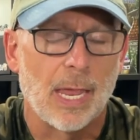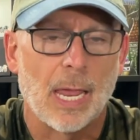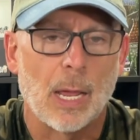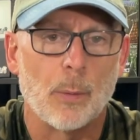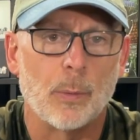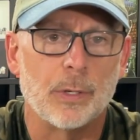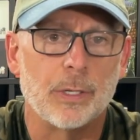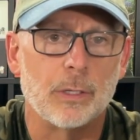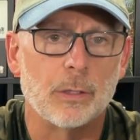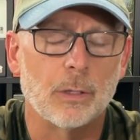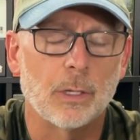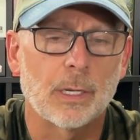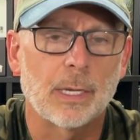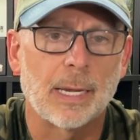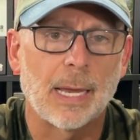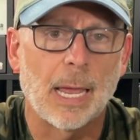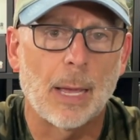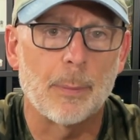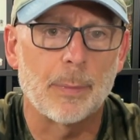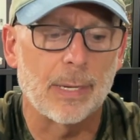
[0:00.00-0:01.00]
and when you look at
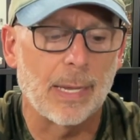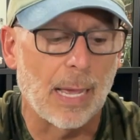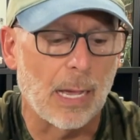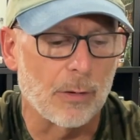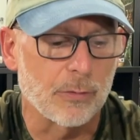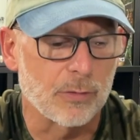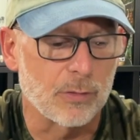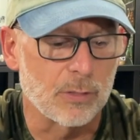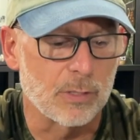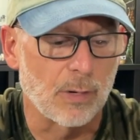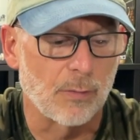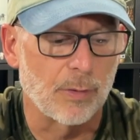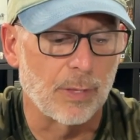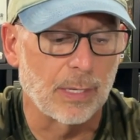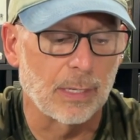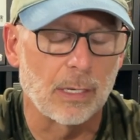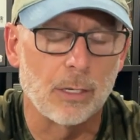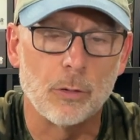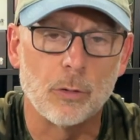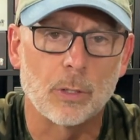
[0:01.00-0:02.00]
how many houses and
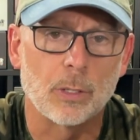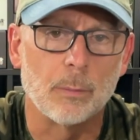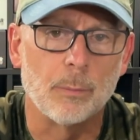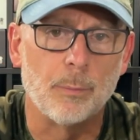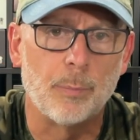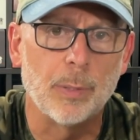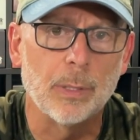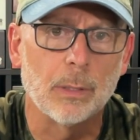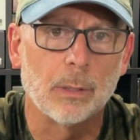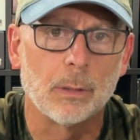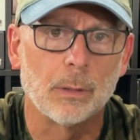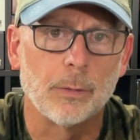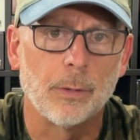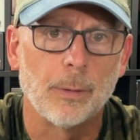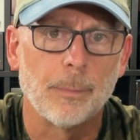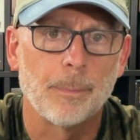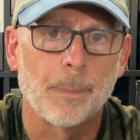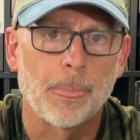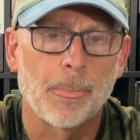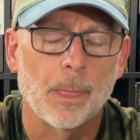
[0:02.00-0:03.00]
everything that you can build,
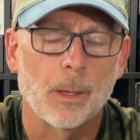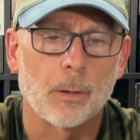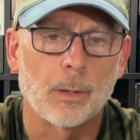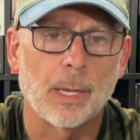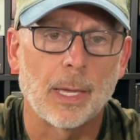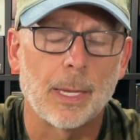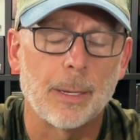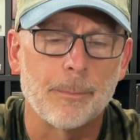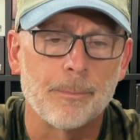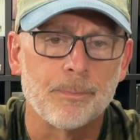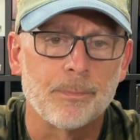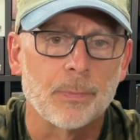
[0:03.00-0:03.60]
okay,